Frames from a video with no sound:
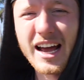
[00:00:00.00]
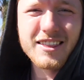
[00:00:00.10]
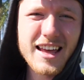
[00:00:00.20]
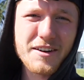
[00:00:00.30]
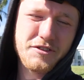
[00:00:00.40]
I
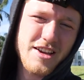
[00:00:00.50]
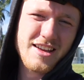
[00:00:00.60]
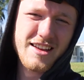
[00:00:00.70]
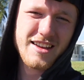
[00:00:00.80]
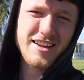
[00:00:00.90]
left
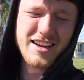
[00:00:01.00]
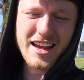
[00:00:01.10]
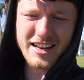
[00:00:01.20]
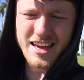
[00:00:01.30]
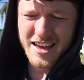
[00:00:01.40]

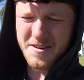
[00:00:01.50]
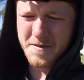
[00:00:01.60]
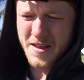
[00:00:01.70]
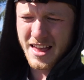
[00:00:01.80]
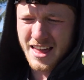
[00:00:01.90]
Connecticut,
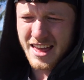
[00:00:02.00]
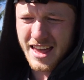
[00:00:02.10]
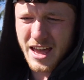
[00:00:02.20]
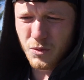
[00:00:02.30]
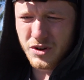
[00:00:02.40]

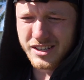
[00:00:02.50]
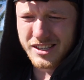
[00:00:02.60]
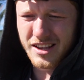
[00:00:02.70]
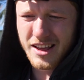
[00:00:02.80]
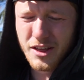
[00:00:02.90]
it was
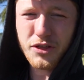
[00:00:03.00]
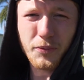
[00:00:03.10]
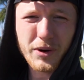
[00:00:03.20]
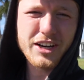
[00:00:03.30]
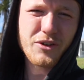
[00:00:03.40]

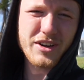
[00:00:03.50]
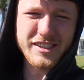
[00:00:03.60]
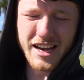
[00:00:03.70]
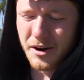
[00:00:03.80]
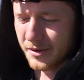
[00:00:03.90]
three
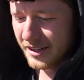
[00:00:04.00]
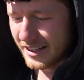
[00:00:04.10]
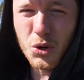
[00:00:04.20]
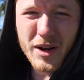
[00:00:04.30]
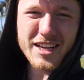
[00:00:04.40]
degrees out.
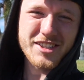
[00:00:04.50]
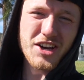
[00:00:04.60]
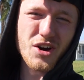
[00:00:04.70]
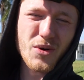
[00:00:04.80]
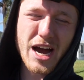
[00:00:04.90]
Two days
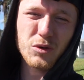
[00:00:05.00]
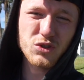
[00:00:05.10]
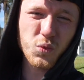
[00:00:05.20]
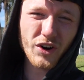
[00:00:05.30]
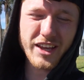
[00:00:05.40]
ago, I
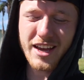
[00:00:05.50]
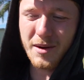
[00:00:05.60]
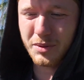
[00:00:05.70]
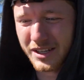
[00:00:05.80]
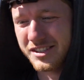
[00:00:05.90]
was working a
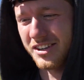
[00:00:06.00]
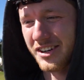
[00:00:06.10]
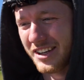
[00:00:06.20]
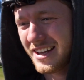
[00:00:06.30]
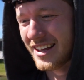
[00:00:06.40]

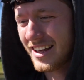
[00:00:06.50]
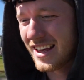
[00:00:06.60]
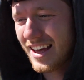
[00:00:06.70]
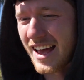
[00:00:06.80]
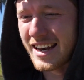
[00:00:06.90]
blizzard
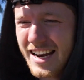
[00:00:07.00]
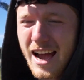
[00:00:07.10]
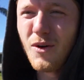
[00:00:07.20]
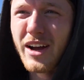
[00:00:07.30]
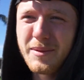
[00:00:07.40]
and
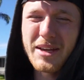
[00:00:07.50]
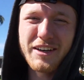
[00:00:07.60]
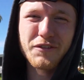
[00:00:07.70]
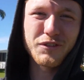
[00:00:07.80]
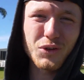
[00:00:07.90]
now I'm
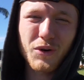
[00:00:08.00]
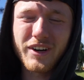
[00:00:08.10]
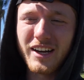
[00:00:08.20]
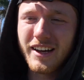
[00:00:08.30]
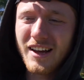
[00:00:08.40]
in
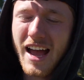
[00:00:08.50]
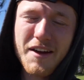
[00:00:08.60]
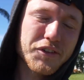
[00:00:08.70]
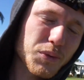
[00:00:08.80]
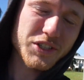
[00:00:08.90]
Florida. I
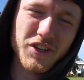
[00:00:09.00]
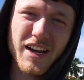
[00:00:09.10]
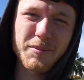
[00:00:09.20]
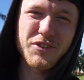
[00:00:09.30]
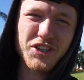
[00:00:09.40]
have a sweatshirt
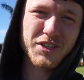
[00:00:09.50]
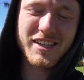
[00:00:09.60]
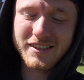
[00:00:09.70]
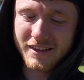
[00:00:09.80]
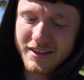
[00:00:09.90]
on just
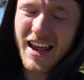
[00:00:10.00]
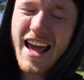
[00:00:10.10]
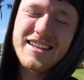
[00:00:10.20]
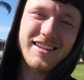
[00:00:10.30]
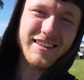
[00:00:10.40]
because
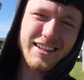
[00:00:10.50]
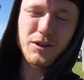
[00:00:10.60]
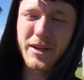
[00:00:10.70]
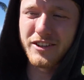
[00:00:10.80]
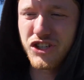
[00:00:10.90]
today's a little
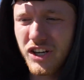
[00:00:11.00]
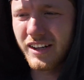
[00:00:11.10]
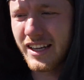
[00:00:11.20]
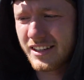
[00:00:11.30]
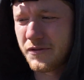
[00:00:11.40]
bit
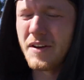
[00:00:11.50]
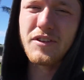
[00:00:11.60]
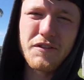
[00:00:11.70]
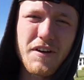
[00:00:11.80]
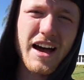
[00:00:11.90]
chilly. It's
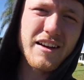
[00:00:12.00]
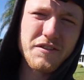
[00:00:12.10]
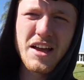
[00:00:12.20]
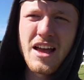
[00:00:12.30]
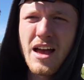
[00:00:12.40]
55.
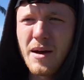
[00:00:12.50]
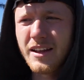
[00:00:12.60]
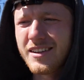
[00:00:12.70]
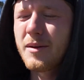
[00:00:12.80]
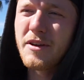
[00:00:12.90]

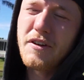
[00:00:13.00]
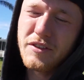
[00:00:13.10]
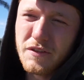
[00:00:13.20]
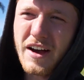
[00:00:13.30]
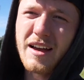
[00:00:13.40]
It's gonna be
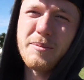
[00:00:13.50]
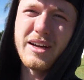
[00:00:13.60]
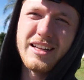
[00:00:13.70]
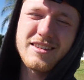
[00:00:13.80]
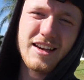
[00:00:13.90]
55,
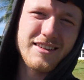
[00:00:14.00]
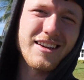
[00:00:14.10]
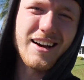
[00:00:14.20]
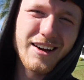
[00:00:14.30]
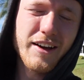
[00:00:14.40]
but it's it's
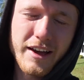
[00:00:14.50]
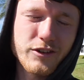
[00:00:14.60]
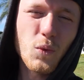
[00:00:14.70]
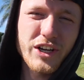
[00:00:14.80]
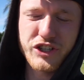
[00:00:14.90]
uh it's
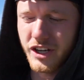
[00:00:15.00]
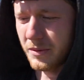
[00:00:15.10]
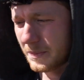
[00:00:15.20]
a wind chill.